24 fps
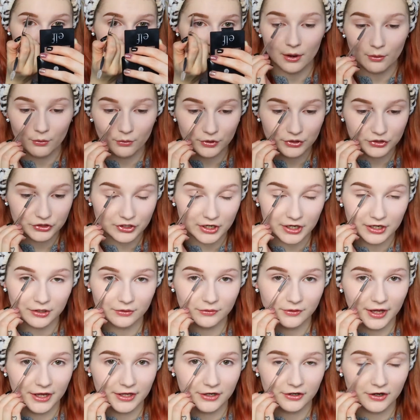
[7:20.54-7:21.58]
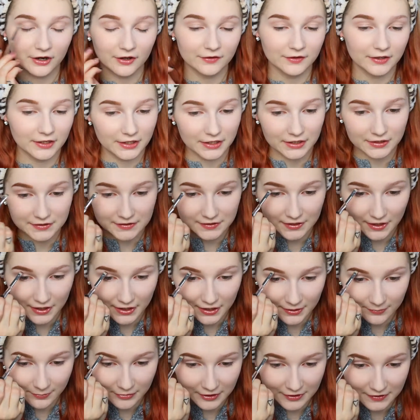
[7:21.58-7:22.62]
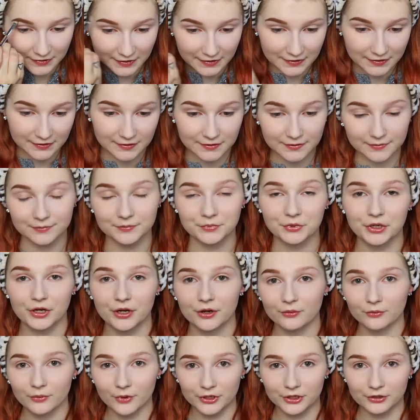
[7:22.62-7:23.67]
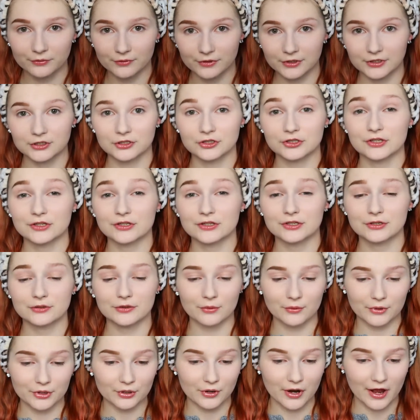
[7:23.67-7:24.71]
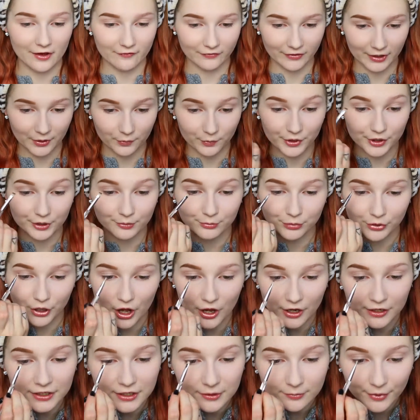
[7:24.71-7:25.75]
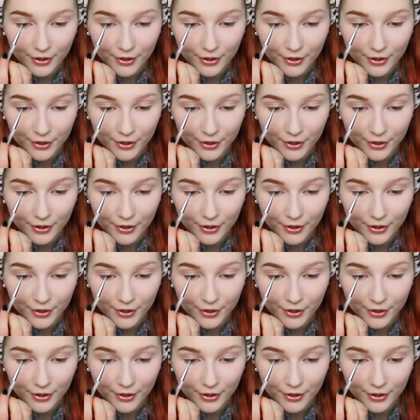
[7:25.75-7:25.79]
I always try and go lighter on the inside because that's, you know, what you really should do, that way you don't have like weird blocky